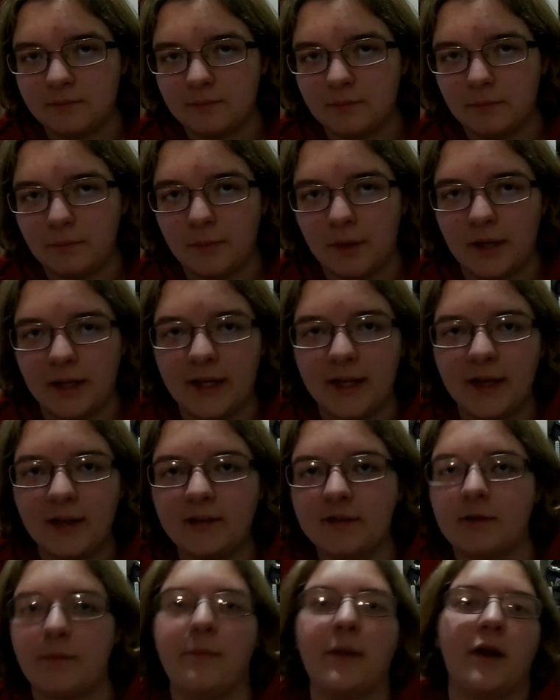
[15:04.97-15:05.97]
but he
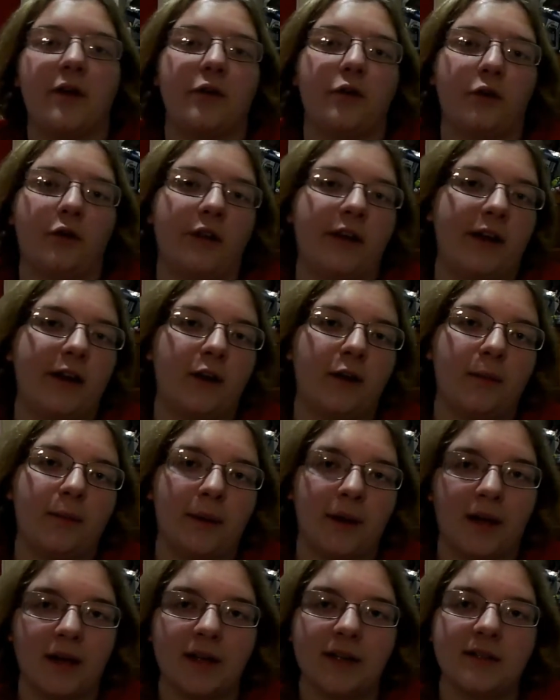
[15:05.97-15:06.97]
has a bandolier
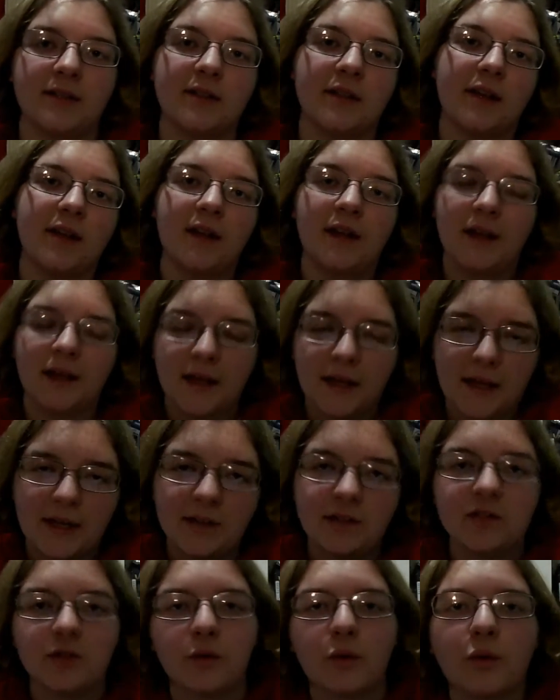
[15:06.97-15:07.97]
because he
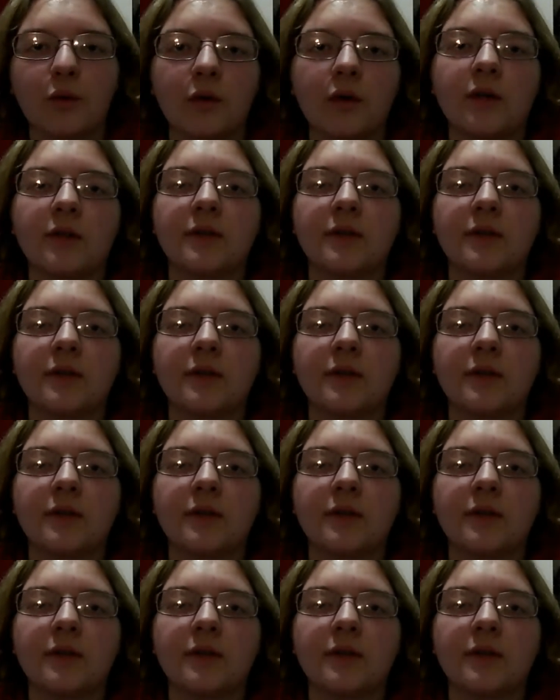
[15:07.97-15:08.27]
is cool.